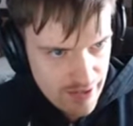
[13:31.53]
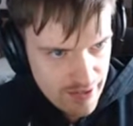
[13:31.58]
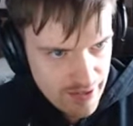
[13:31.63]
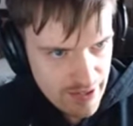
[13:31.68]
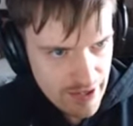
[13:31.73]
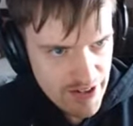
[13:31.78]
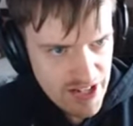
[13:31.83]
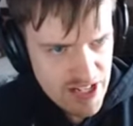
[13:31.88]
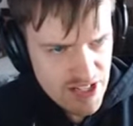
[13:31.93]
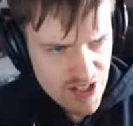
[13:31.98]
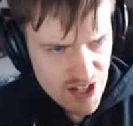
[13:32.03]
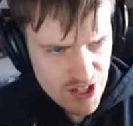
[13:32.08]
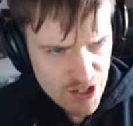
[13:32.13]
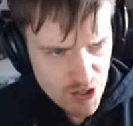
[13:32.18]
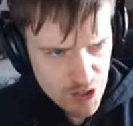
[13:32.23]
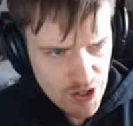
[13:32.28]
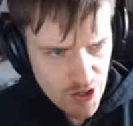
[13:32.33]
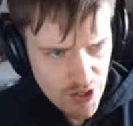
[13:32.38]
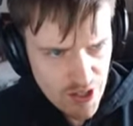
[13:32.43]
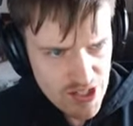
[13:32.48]
Now he's
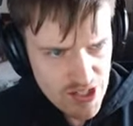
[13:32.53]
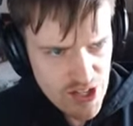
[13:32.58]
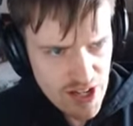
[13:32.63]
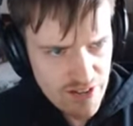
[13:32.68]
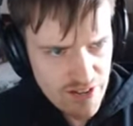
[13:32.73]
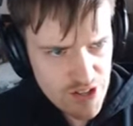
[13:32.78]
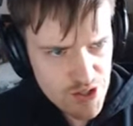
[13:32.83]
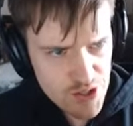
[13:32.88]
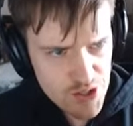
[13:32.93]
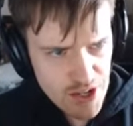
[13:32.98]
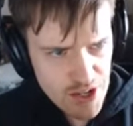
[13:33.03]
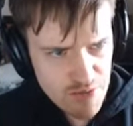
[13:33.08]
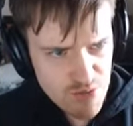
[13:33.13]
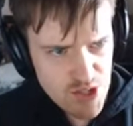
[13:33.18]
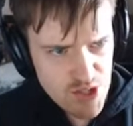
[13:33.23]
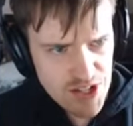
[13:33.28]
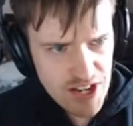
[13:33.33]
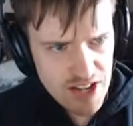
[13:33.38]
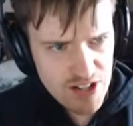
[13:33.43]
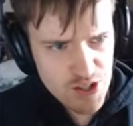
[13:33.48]
actually got exactly the same
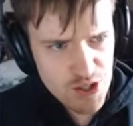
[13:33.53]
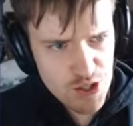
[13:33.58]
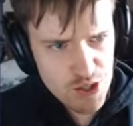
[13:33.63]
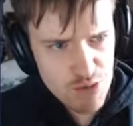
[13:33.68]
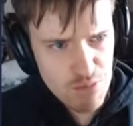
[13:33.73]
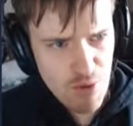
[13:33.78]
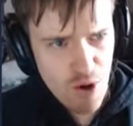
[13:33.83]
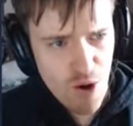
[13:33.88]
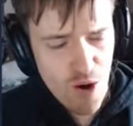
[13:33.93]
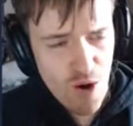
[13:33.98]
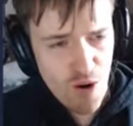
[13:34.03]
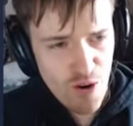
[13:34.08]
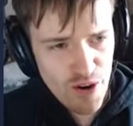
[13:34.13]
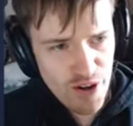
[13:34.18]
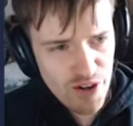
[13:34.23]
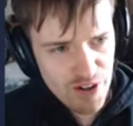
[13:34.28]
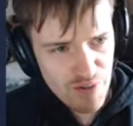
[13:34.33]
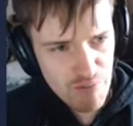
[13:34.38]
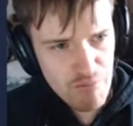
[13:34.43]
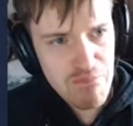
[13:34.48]
stats as Mark.
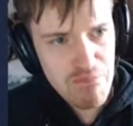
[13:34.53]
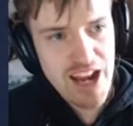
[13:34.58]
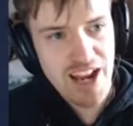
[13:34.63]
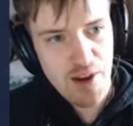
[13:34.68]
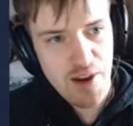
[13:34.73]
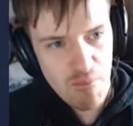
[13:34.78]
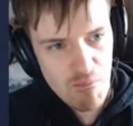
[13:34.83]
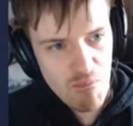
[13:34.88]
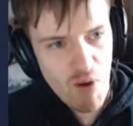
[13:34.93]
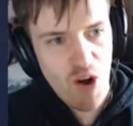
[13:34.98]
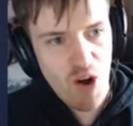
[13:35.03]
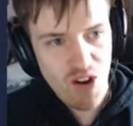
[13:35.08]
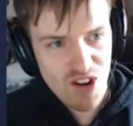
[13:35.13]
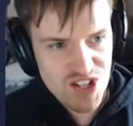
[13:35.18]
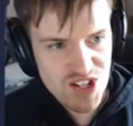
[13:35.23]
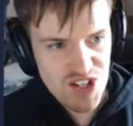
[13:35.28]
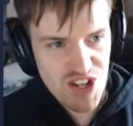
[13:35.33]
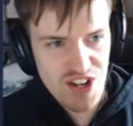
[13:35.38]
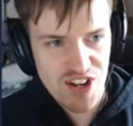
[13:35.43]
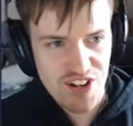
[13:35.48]
Mega Mark
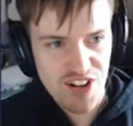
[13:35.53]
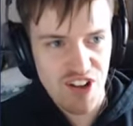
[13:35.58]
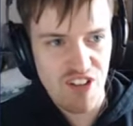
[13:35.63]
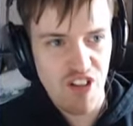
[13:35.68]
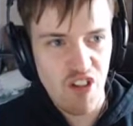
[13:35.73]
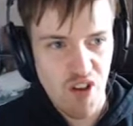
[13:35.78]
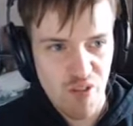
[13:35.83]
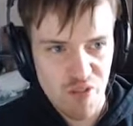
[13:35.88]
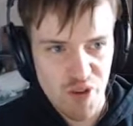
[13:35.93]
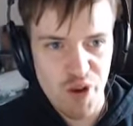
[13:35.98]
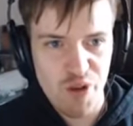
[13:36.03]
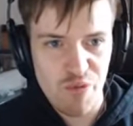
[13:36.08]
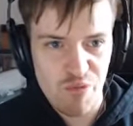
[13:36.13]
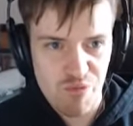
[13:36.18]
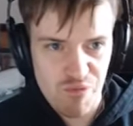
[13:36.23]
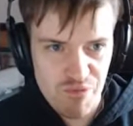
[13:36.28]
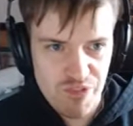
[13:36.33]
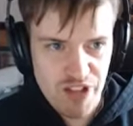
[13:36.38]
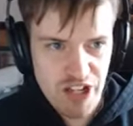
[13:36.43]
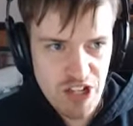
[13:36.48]
Skid. Love it.
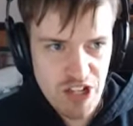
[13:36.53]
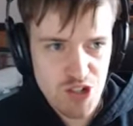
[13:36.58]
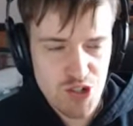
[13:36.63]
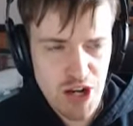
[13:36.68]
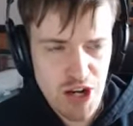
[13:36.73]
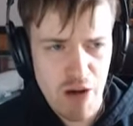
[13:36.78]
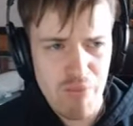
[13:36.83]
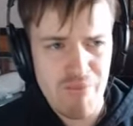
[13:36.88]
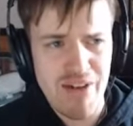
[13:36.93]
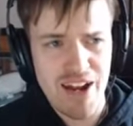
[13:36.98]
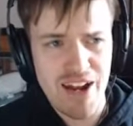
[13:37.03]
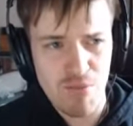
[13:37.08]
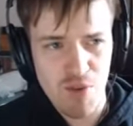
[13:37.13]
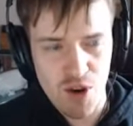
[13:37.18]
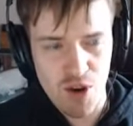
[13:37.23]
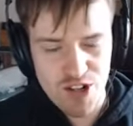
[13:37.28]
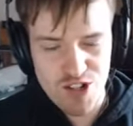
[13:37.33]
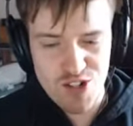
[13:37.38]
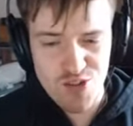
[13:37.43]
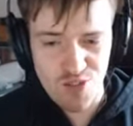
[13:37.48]
He is now
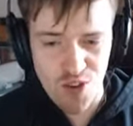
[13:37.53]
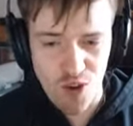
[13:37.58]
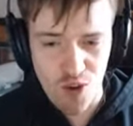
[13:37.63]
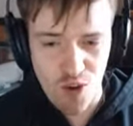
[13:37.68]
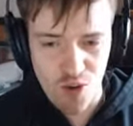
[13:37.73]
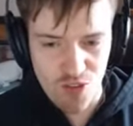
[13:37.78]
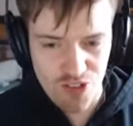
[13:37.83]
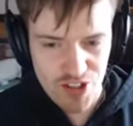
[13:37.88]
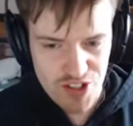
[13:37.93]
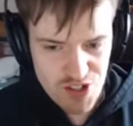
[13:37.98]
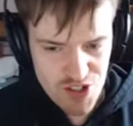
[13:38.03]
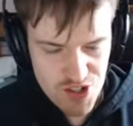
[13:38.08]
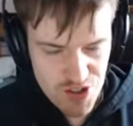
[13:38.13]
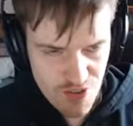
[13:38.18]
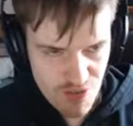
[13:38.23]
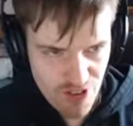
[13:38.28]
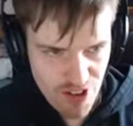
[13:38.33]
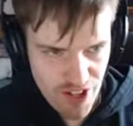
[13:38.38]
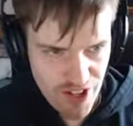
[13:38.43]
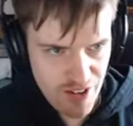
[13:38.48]
Mark. He's evolved into
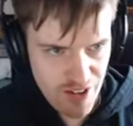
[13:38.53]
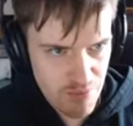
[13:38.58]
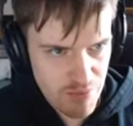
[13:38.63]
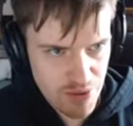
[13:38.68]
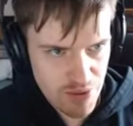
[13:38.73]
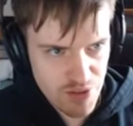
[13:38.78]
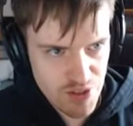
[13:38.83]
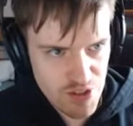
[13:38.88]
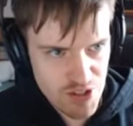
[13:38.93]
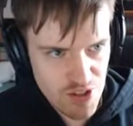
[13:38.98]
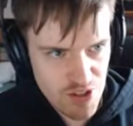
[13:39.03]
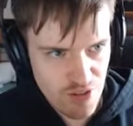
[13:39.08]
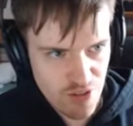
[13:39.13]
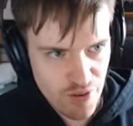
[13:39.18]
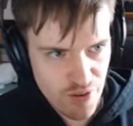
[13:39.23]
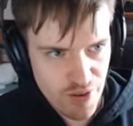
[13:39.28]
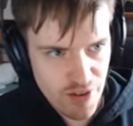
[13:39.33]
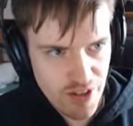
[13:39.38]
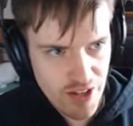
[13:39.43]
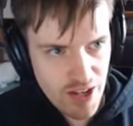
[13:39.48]
something completely
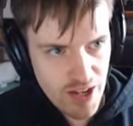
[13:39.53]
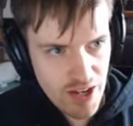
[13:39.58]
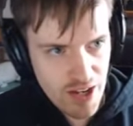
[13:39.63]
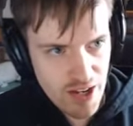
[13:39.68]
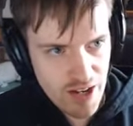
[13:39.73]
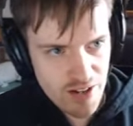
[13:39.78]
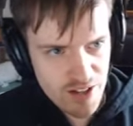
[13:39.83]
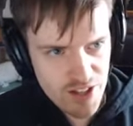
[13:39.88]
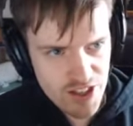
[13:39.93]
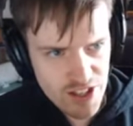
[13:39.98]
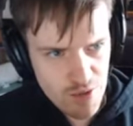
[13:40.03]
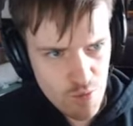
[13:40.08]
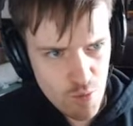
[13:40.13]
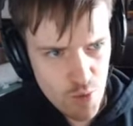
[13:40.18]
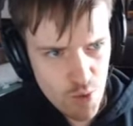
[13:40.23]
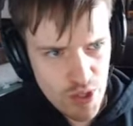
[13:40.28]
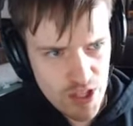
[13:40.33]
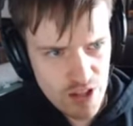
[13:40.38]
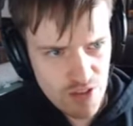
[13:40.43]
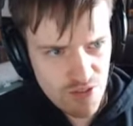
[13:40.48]
different. And I think
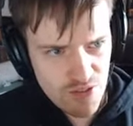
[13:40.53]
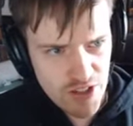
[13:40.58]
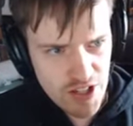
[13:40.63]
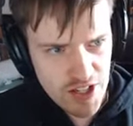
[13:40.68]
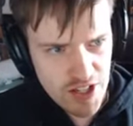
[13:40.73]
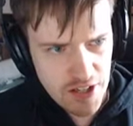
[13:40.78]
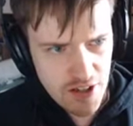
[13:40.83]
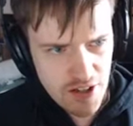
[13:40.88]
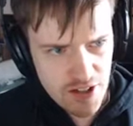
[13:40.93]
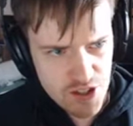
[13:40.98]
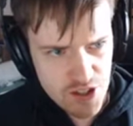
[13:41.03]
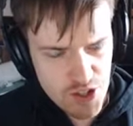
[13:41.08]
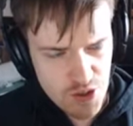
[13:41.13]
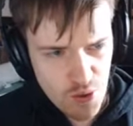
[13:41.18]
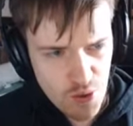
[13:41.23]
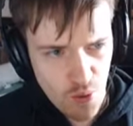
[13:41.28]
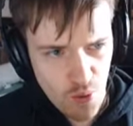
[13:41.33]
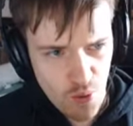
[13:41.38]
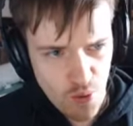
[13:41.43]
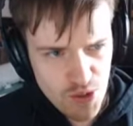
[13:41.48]
we'll give the gun to
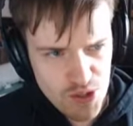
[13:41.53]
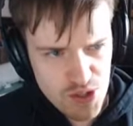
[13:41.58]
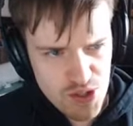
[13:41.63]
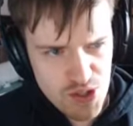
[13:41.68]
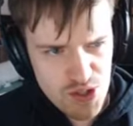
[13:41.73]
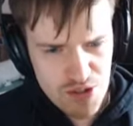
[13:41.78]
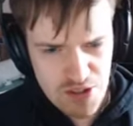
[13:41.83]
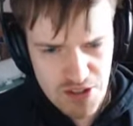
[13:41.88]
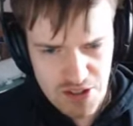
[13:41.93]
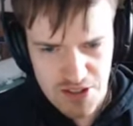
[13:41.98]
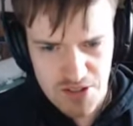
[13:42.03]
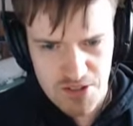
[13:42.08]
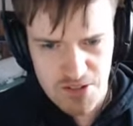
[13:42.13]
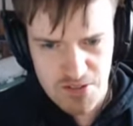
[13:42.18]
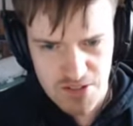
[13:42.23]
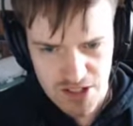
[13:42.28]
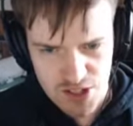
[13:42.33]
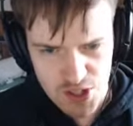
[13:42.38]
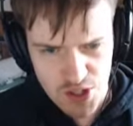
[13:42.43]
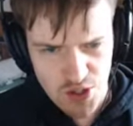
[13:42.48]
the horse.
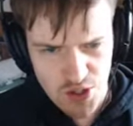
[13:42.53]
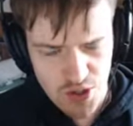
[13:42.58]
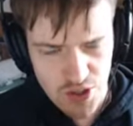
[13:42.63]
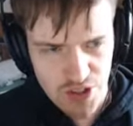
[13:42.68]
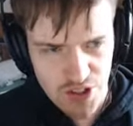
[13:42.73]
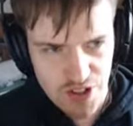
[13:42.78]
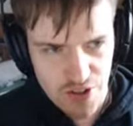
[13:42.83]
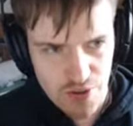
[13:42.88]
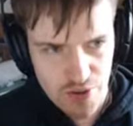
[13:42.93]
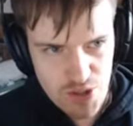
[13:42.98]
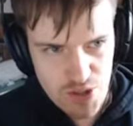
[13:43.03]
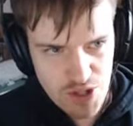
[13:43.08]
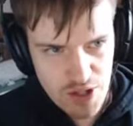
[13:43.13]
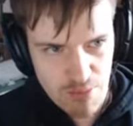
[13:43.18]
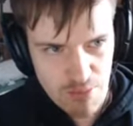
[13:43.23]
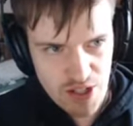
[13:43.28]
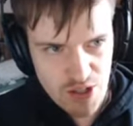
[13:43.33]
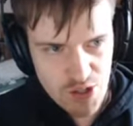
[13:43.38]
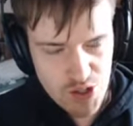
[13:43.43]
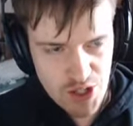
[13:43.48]
That's a good idea, isn't
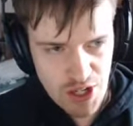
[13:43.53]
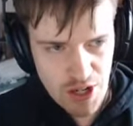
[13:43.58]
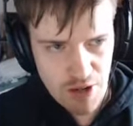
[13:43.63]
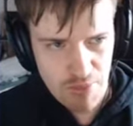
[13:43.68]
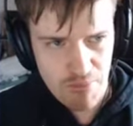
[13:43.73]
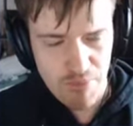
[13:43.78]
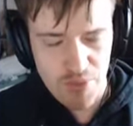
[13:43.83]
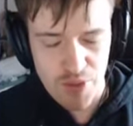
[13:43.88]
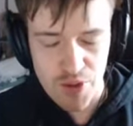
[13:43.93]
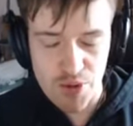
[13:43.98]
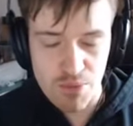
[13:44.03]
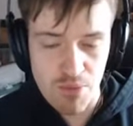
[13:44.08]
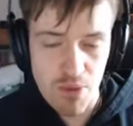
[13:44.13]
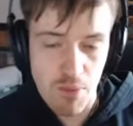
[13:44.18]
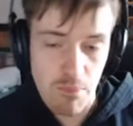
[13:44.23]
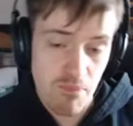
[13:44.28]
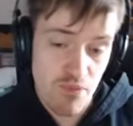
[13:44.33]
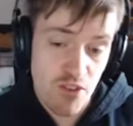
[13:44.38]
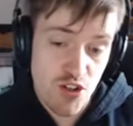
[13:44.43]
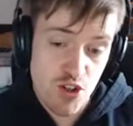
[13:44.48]
it? Because um, the, the,
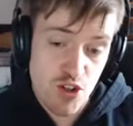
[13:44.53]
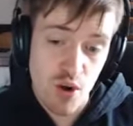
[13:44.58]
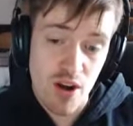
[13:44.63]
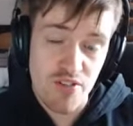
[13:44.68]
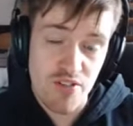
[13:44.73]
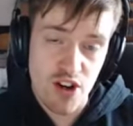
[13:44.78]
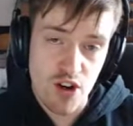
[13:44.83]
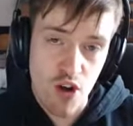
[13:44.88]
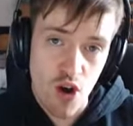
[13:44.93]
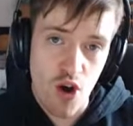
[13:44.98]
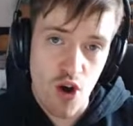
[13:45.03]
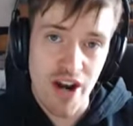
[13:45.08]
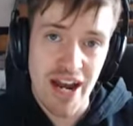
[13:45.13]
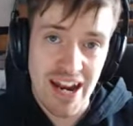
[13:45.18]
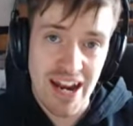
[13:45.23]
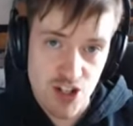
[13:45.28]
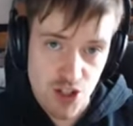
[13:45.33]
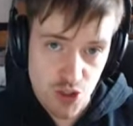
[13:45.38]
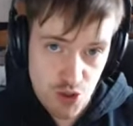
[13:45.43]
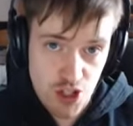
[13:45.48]
the driver can't
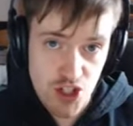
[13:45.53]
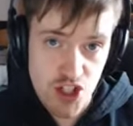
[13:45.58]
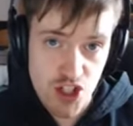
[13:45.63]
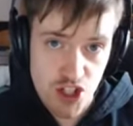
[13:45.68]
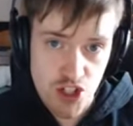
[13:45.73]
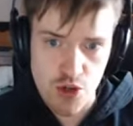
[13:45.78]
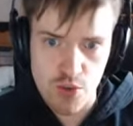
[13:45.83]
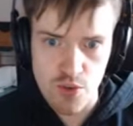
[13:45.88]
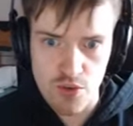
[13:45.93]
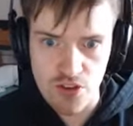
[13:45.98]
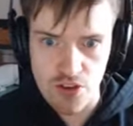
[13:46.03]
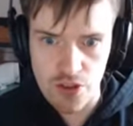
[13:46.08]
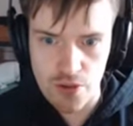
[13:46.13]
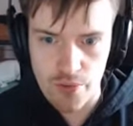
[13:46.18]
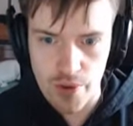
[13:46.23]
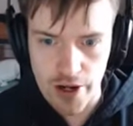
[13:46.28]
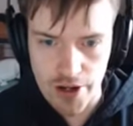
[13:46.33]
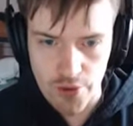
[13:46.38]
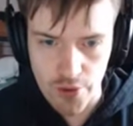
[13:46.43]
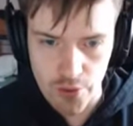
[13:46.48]
actually shoot for the
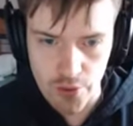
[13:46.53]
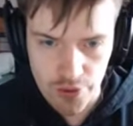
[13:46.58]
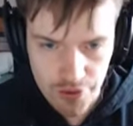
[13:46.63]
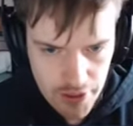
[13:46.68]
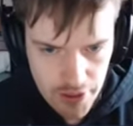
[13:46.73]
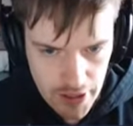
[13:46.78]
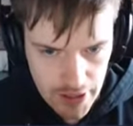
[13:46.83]
record.